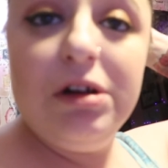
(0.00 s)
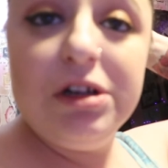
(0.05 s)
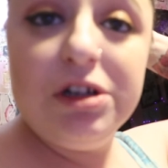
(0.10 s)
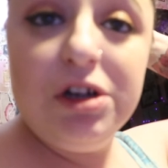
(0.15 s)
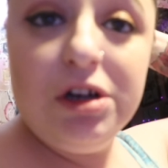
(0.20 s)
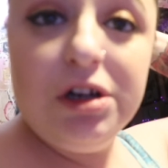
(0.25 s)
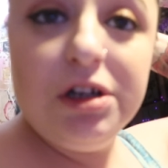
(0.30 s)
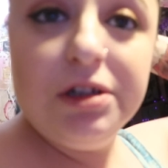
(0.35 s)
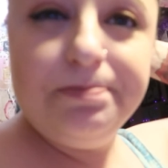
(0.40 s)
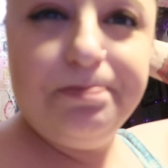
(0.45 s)
I
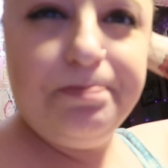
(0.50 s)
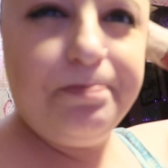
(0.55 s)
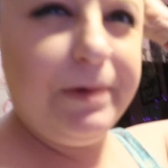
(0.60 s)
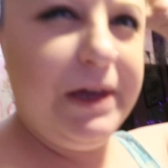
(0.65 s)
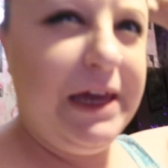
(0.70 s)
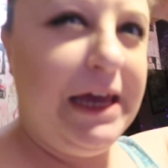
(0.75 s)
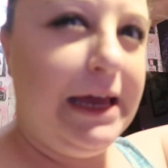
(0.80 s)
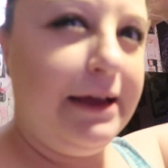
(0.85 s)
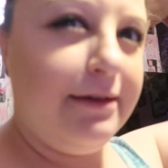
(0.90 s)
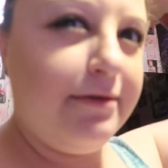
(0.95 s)
got a
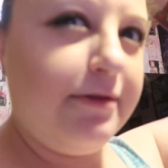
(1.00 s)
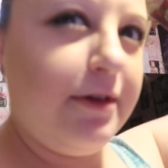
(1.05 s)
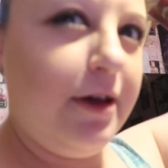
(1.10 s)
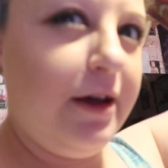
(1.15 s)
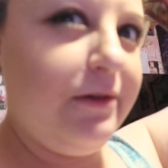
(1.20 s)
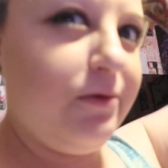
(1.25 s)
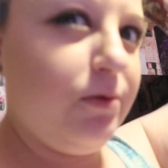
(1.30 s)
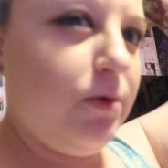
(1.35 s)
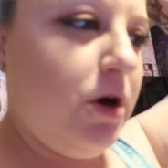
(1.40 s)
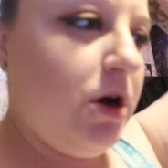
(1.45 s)
king
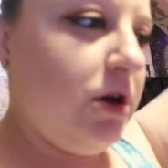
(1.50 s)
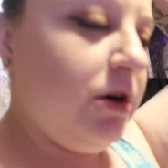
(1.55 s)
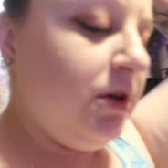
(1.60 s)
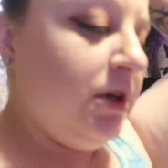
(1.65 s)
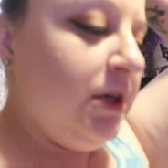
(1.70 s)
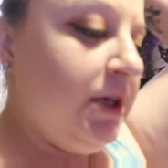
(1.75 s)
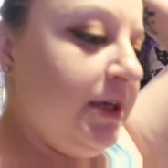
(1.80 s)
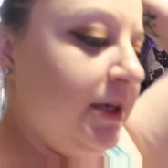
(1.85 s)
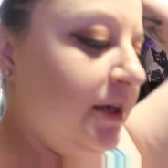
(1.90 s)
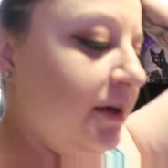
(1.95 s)
size one.
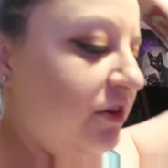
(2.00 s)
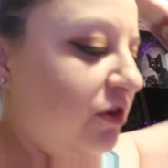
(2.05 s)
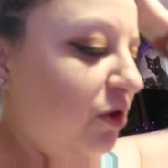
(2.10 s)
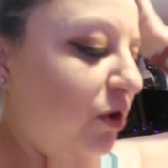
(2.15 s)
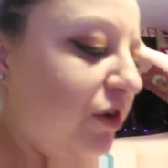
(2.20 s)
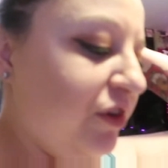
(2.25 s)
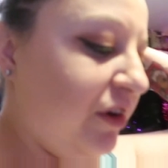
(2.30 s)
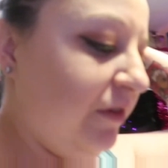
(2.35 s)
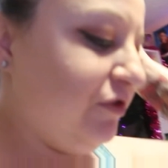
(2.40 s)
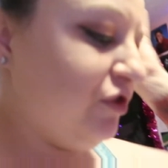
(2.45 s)
Because I
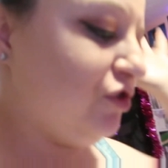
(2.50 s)
always